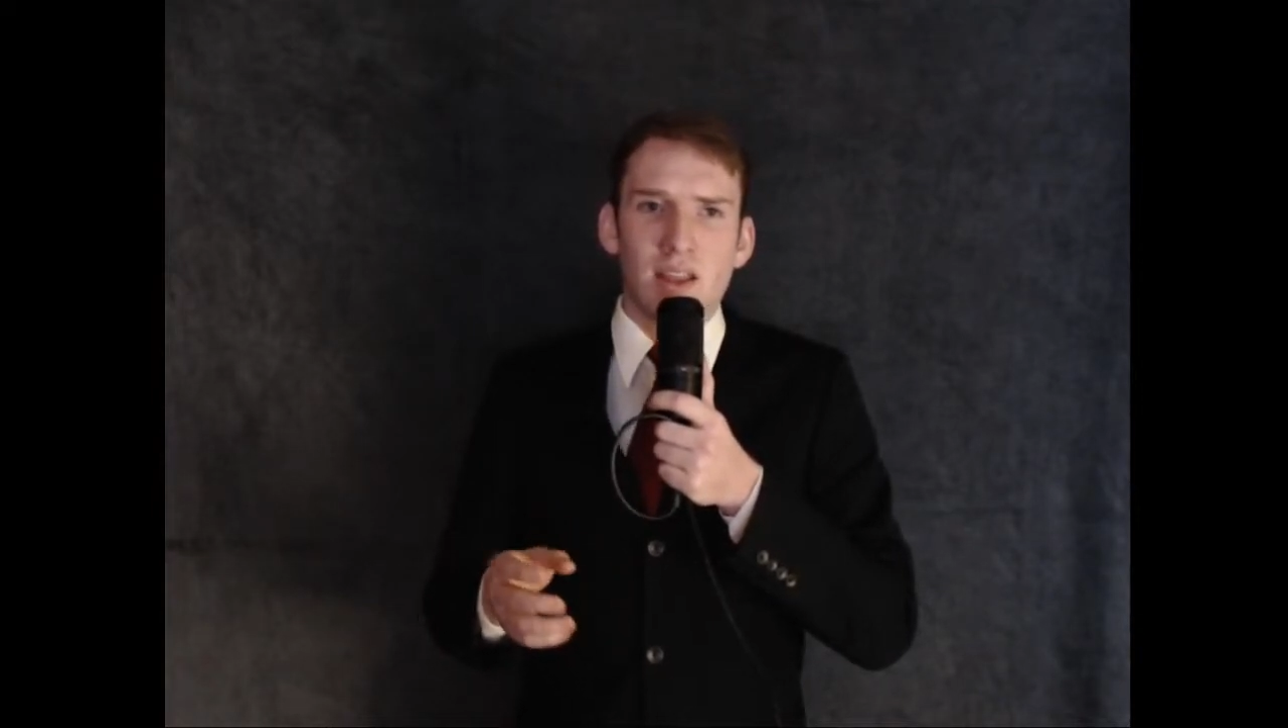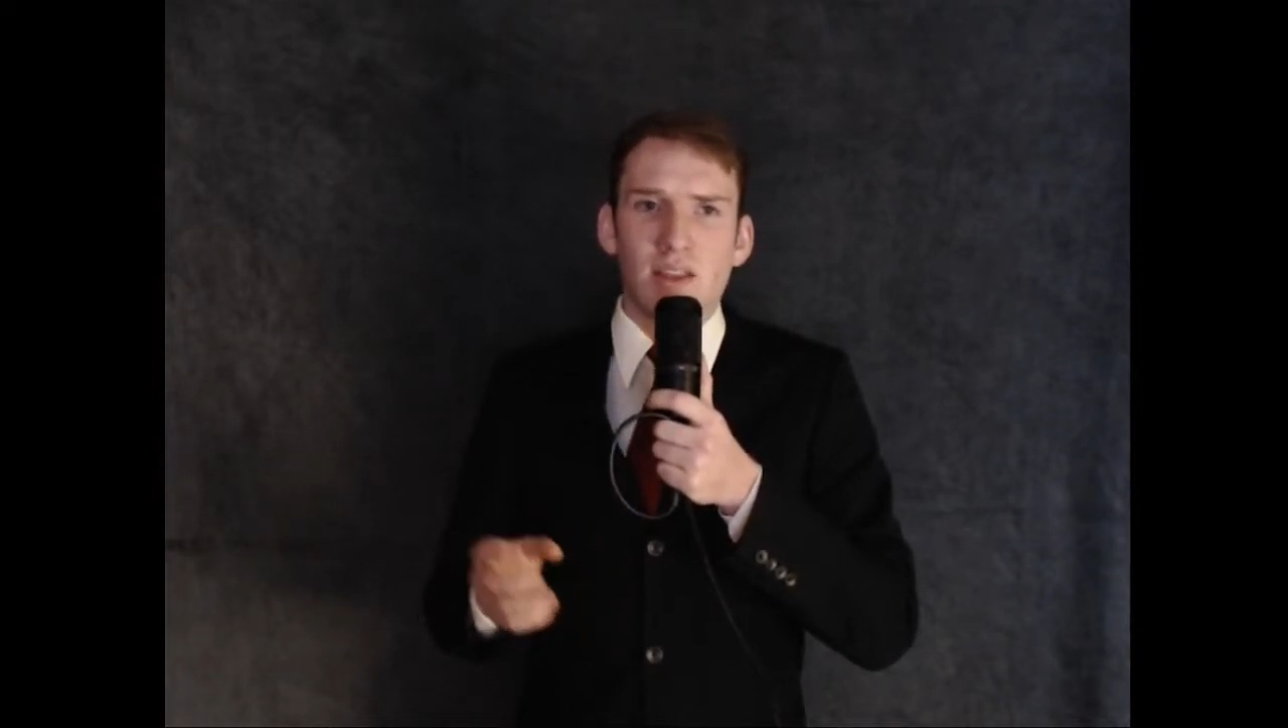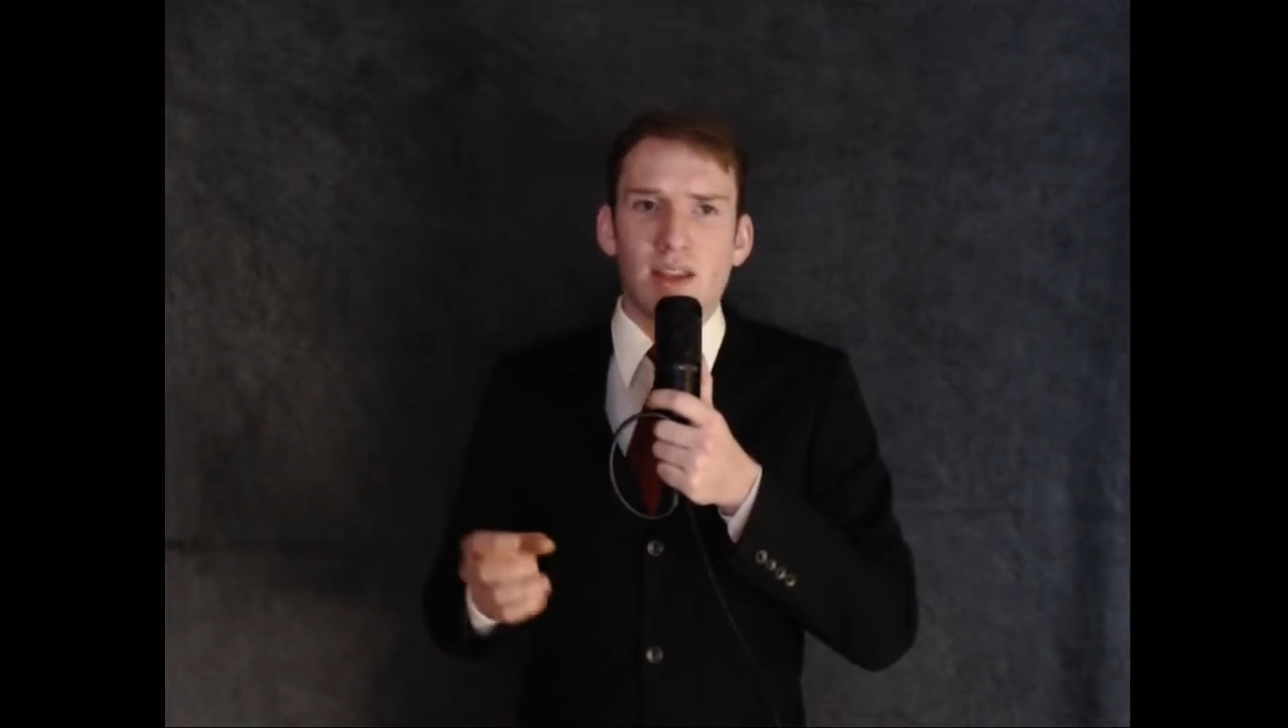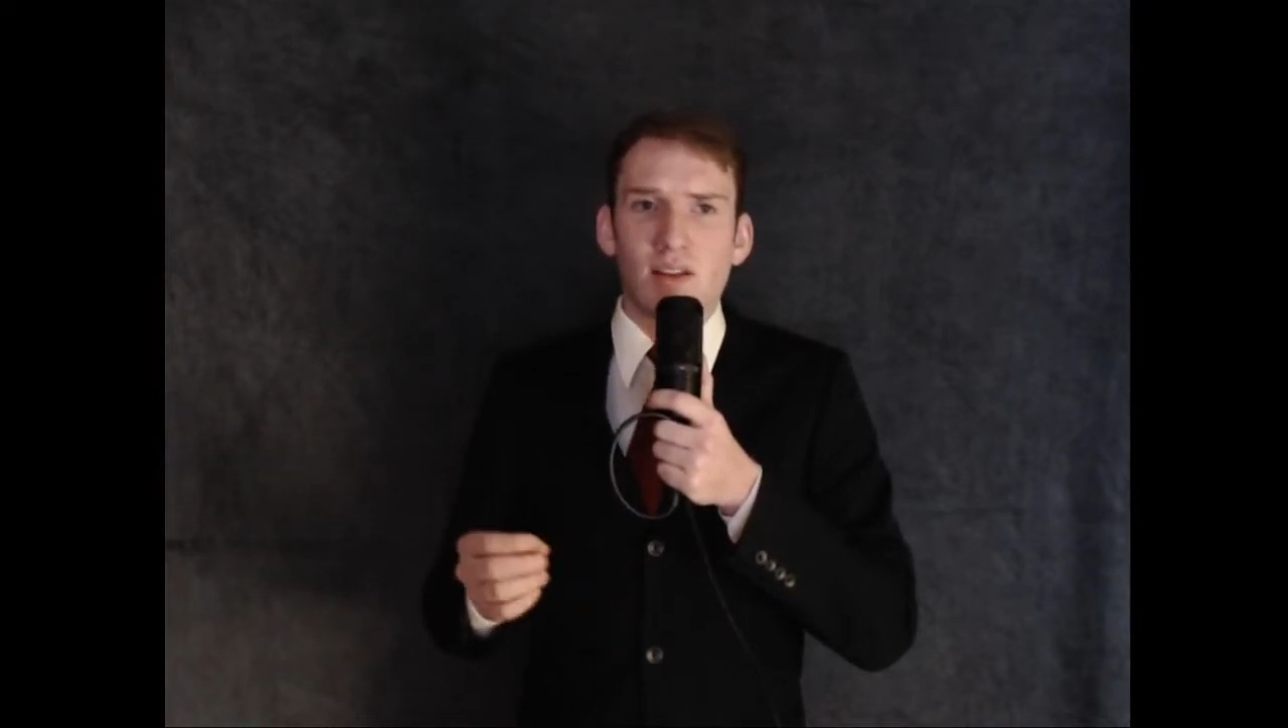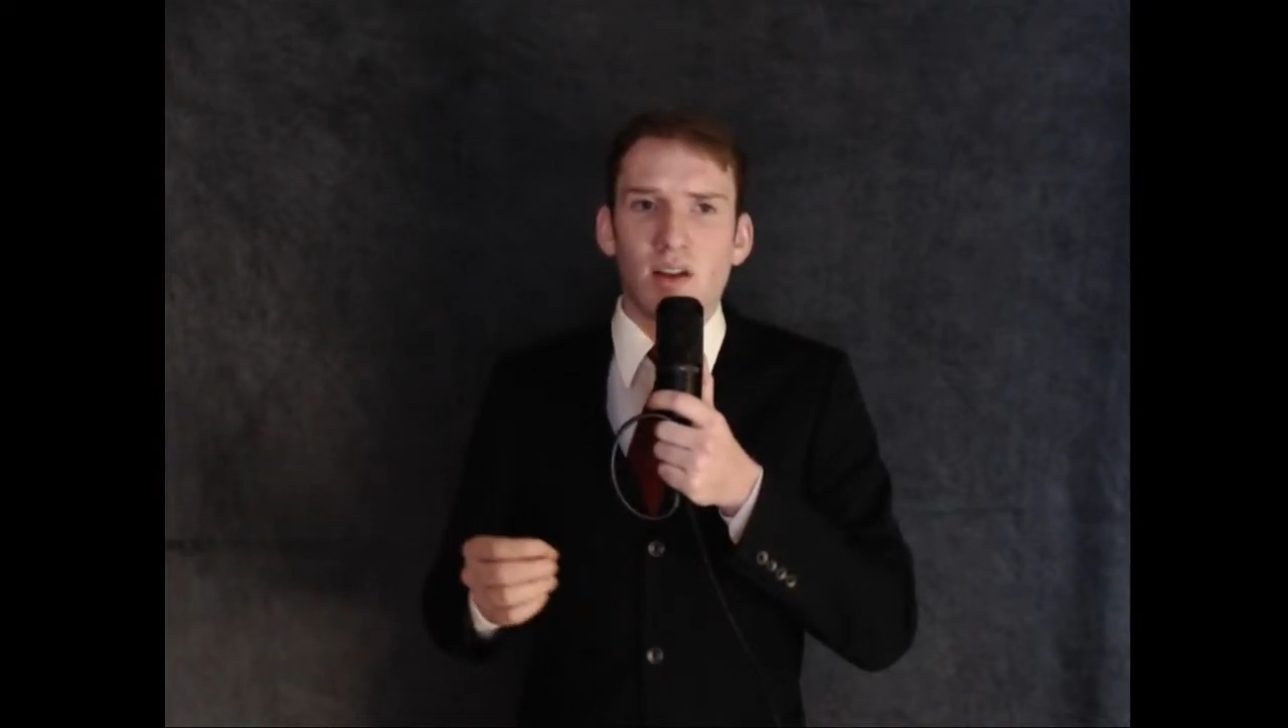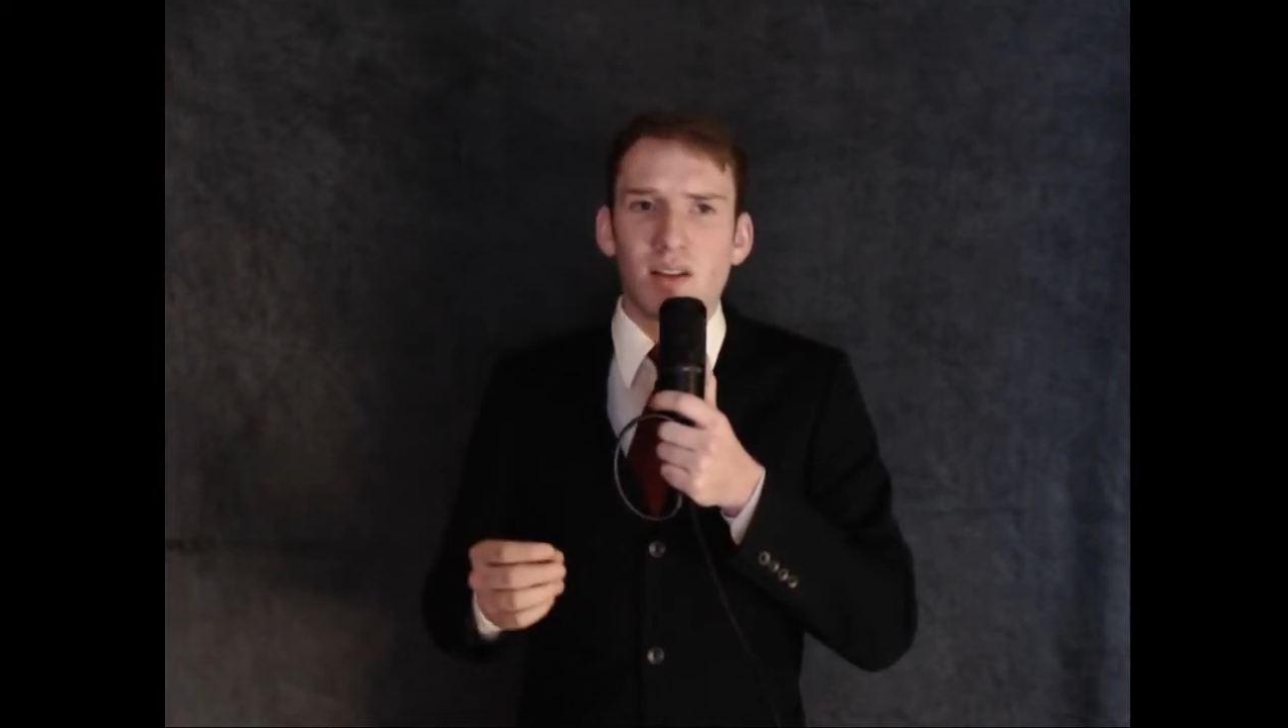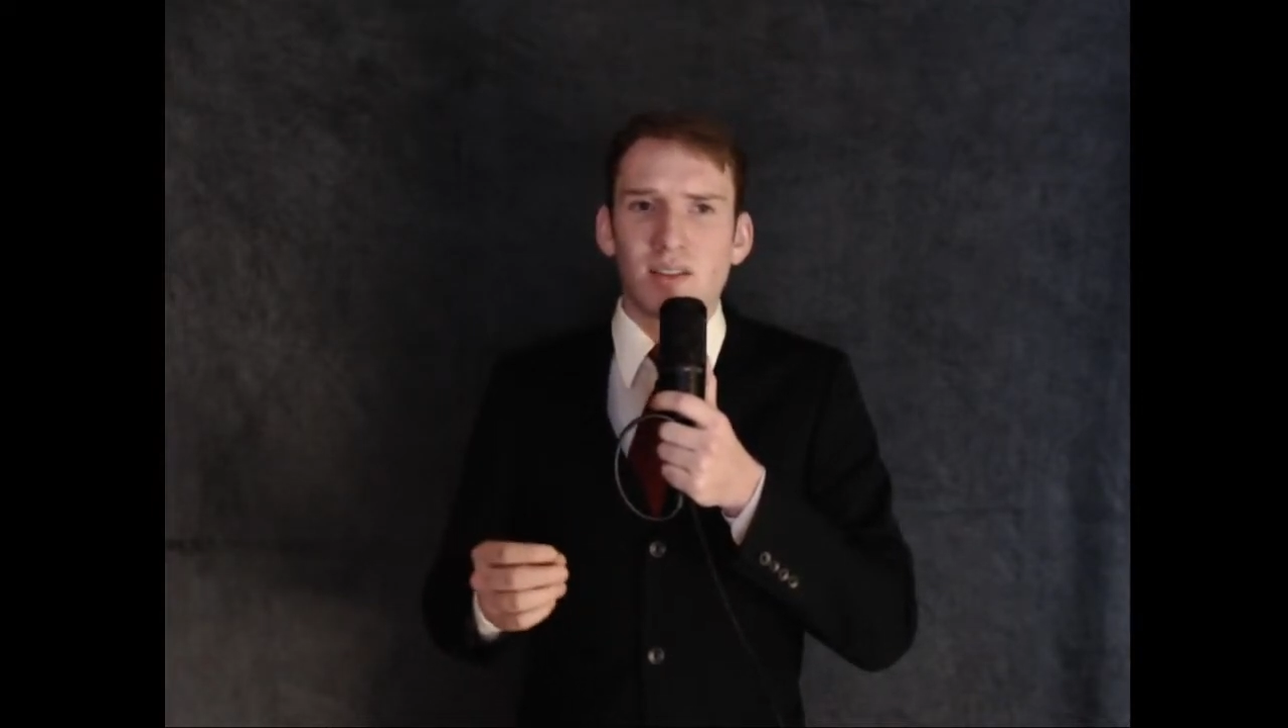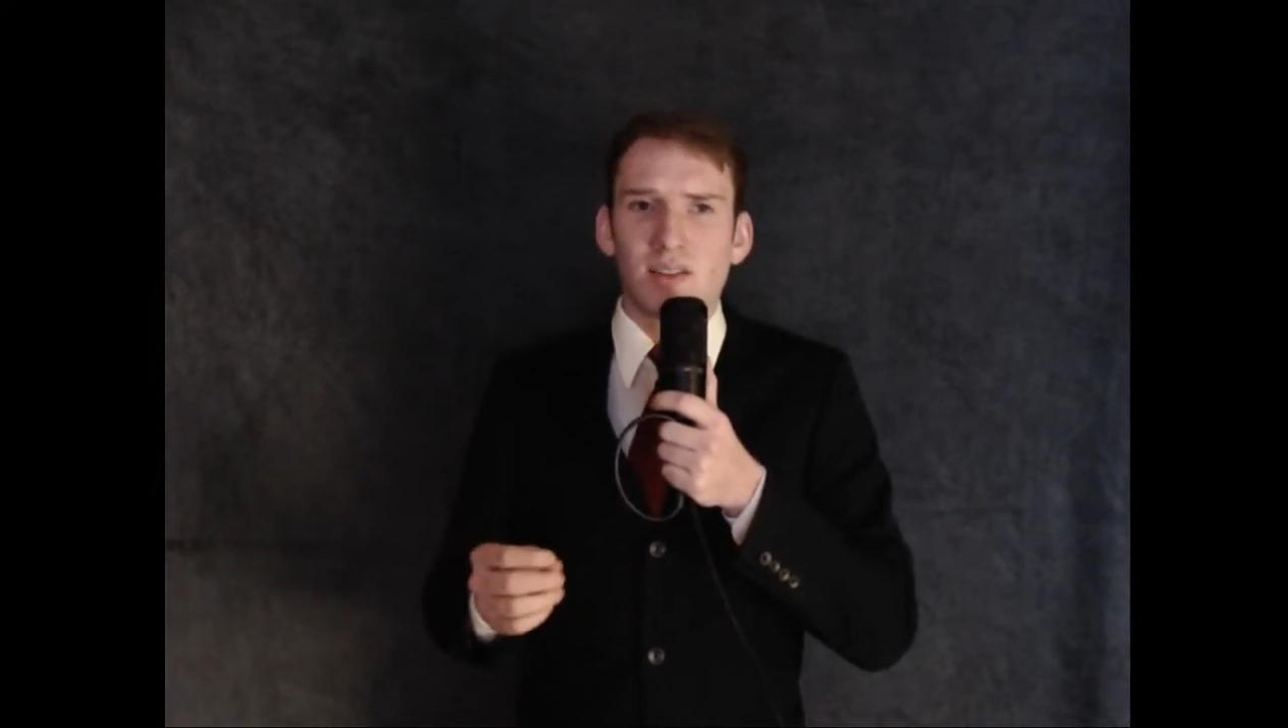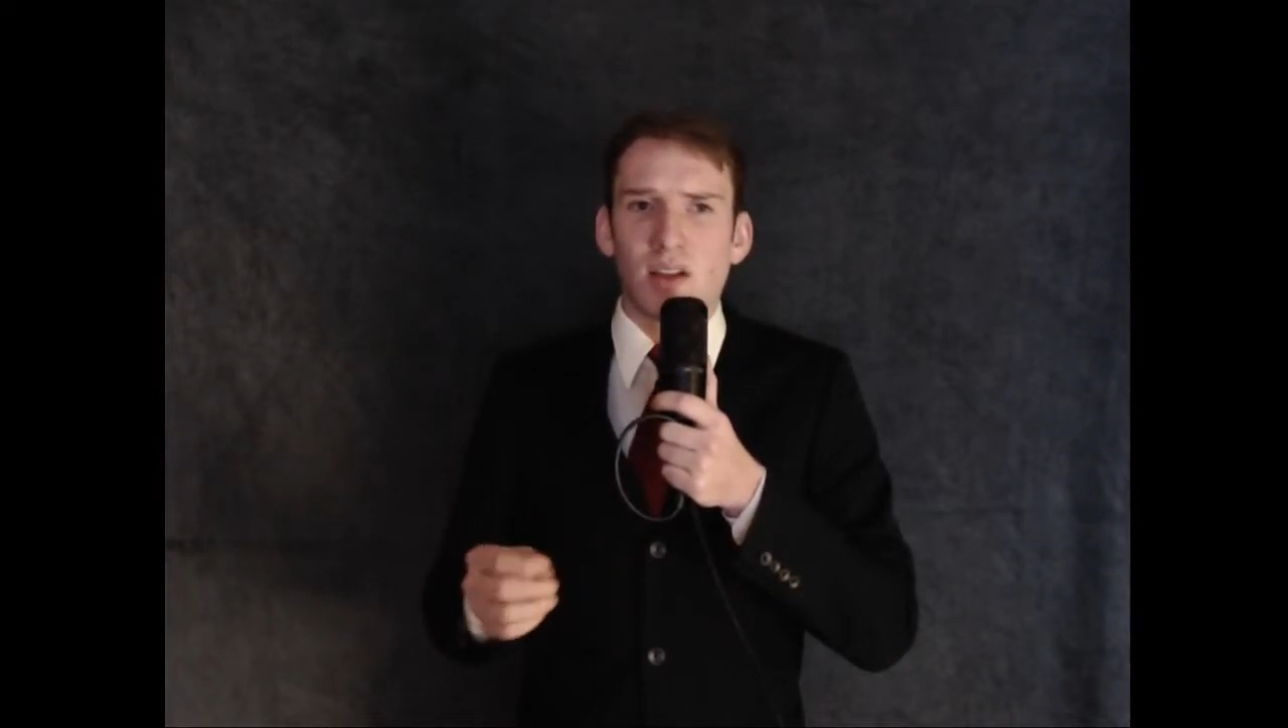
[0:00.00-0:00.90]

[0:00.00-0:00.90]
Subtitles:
that causes